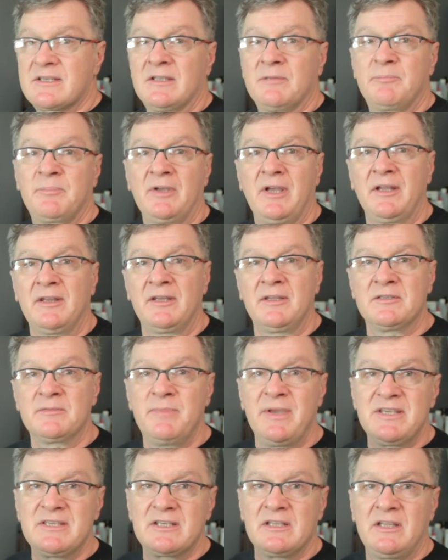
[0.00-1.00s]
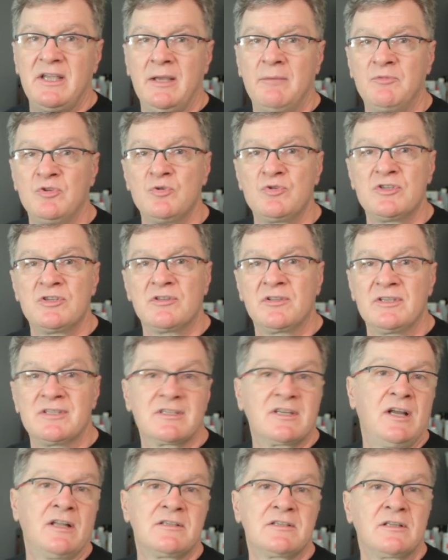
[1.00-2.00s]
and this basically I'm using this
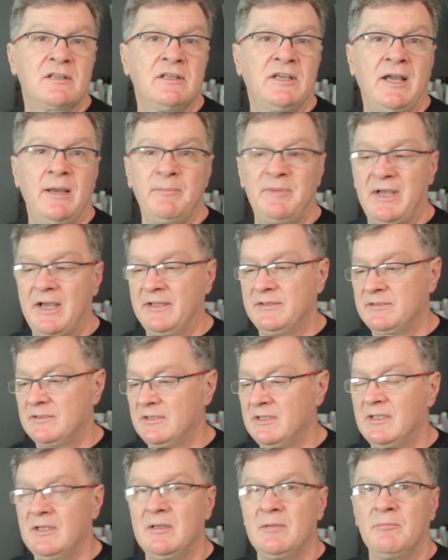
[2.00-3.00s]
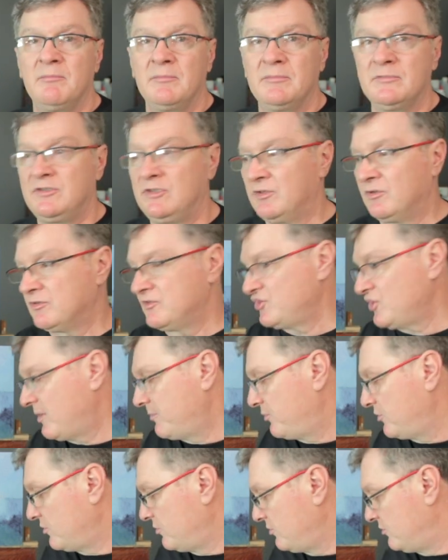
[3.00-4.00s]
constantly. I'm not, you know,
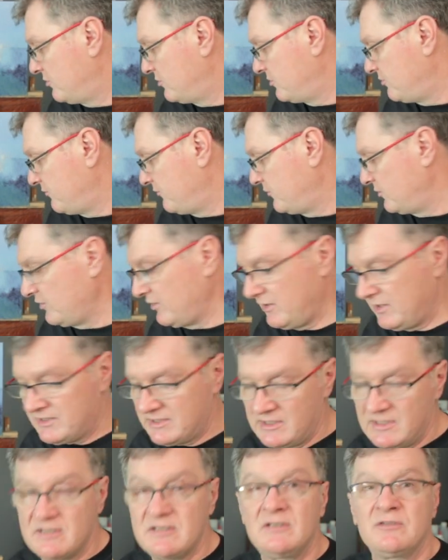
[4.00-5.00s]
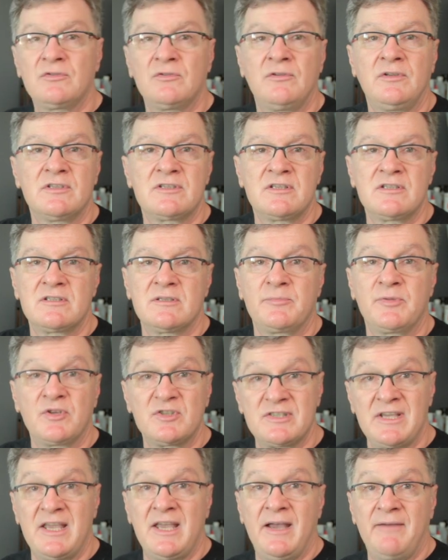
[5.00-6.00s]
jumping to this easel to this easel
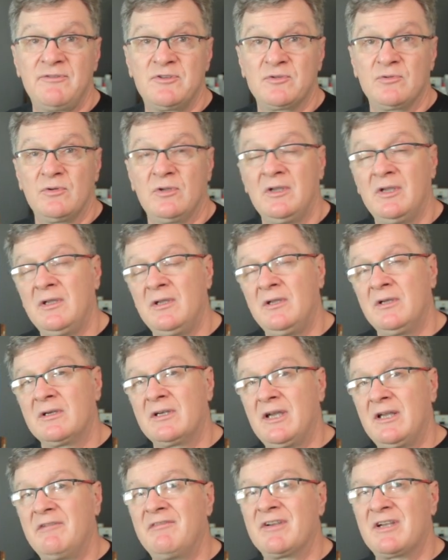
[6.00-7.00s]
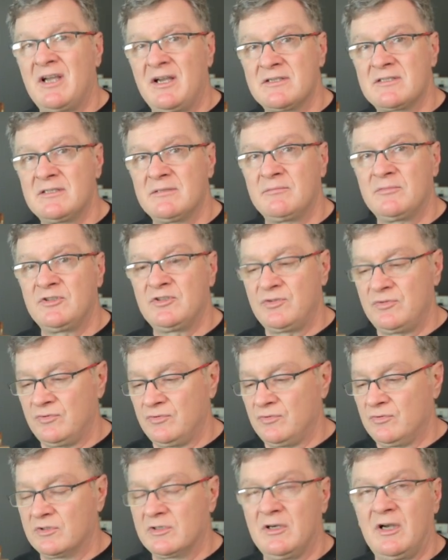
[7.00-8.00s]
because I have to kind of accustomed
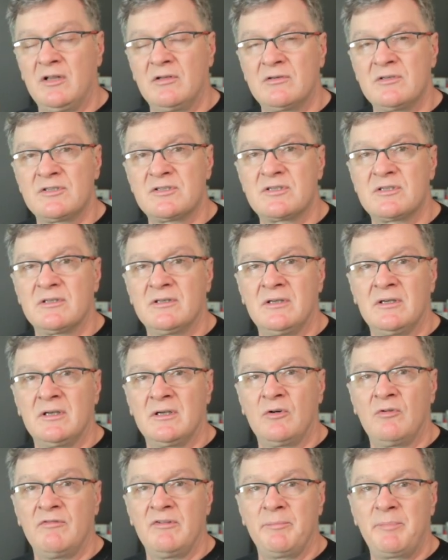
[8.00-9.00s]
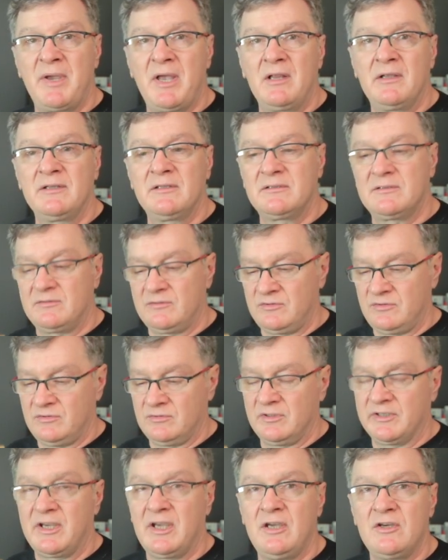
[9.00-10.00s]
to colors uh, of the palette, to
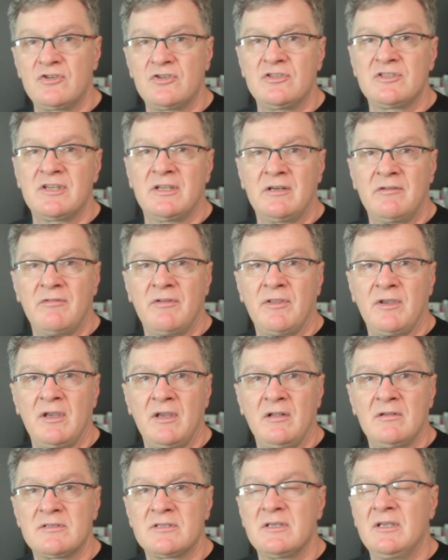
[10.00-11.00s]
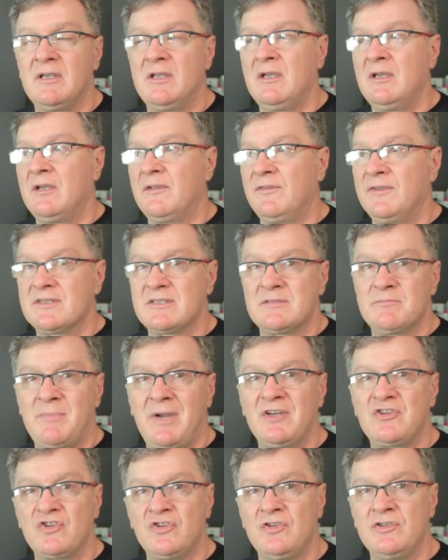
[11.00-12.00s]
locations and everything else. This is
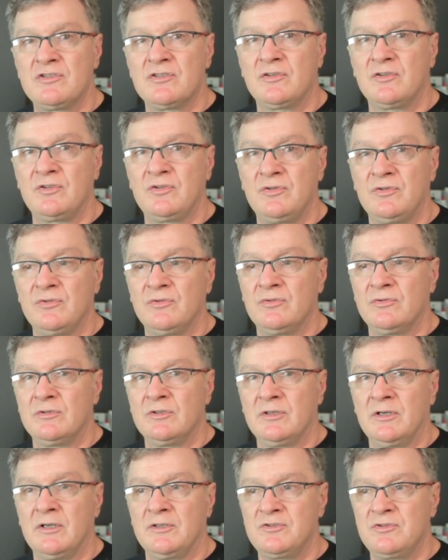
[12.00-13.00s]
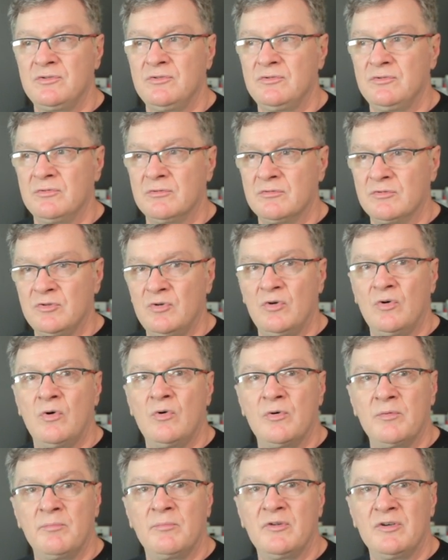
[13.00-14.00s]
much easier to uh, to go
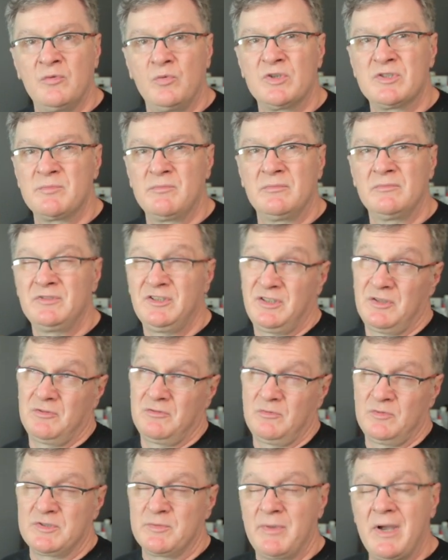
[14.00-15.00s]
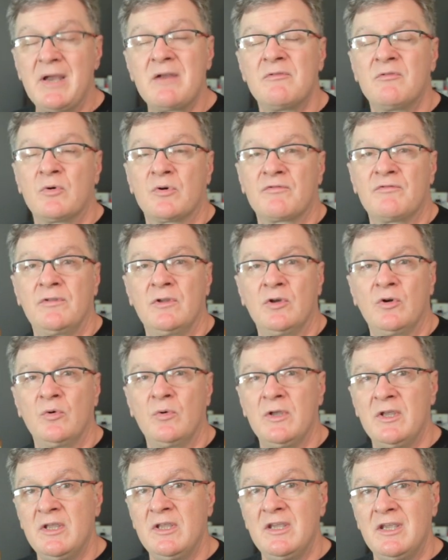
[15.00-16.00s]
with you know with my
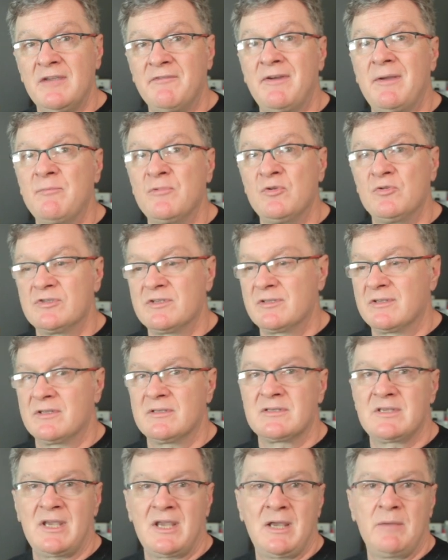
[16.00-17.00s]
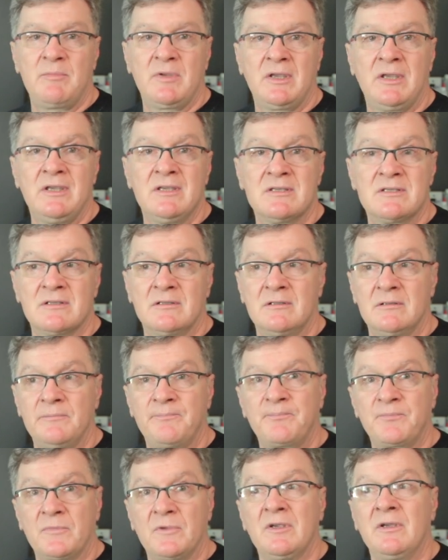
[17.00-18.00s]
workflow if I'm using the same easel
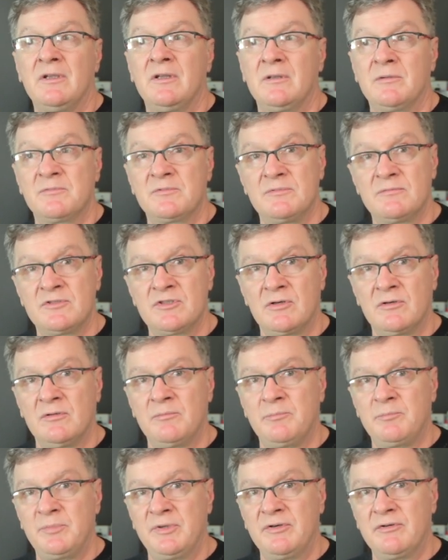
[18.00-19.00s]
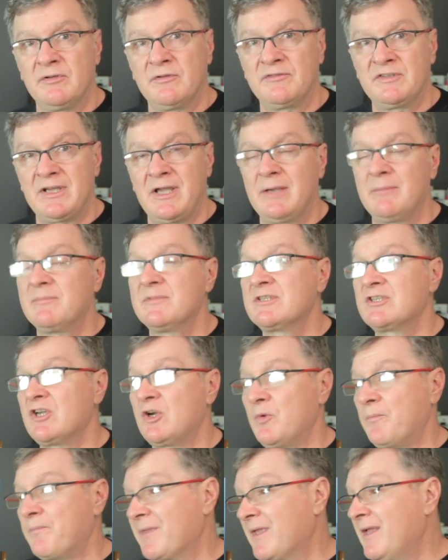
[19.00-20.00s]
in a certain period of time. So
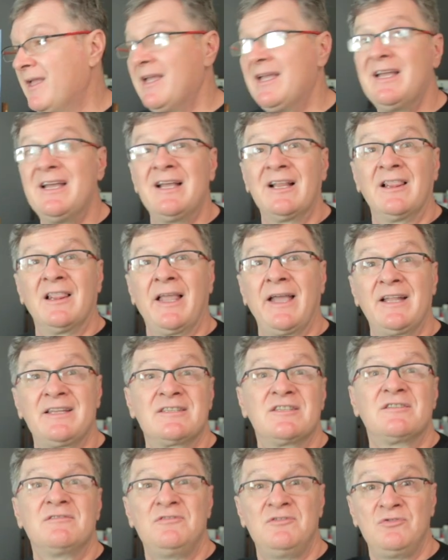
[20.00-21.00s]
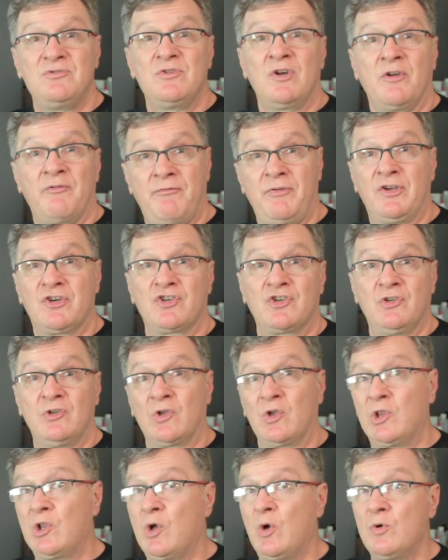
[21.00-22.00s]
let's do official
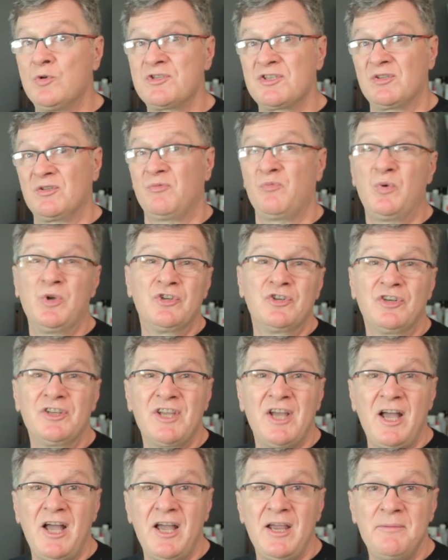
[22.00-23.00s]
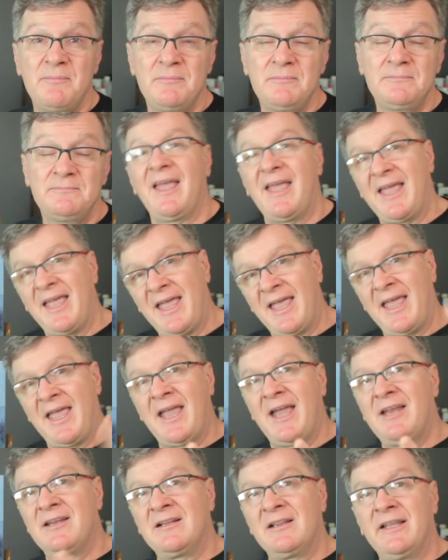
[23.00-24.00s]
close in the winter time
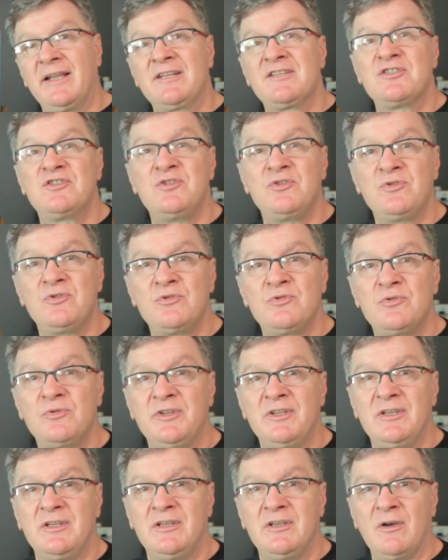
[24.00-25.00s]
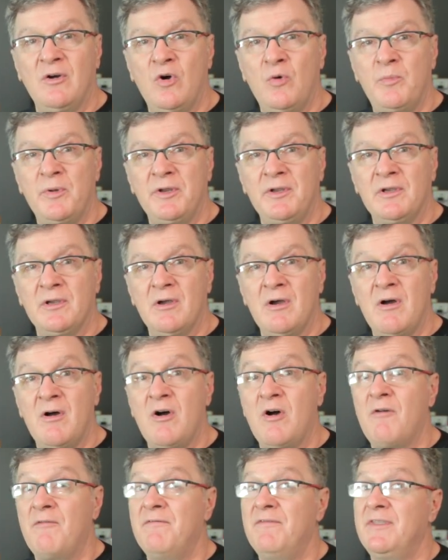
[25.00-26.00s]
and let's do the opening
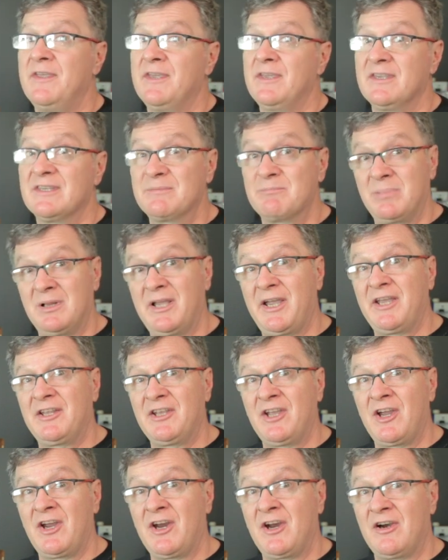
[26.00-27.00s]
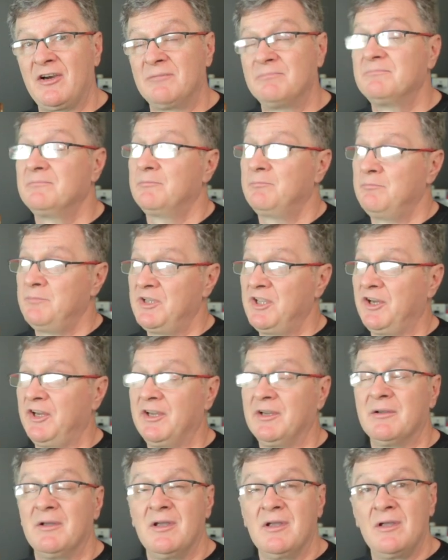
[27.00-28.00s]
of these plein air
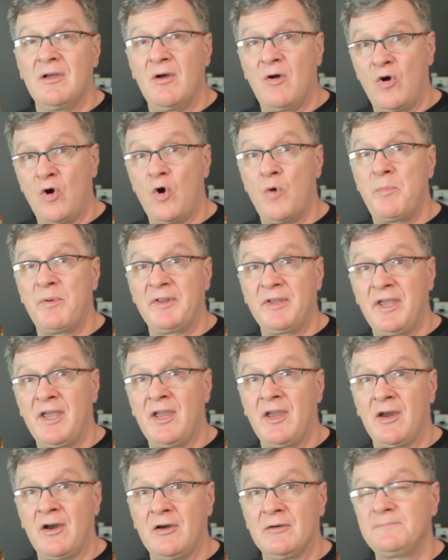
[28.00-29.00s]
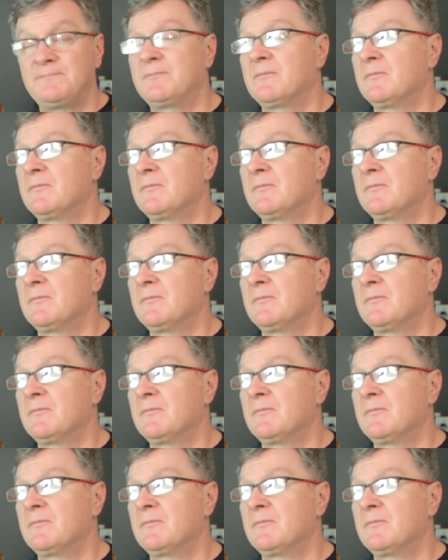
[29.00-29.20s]
meaning open air.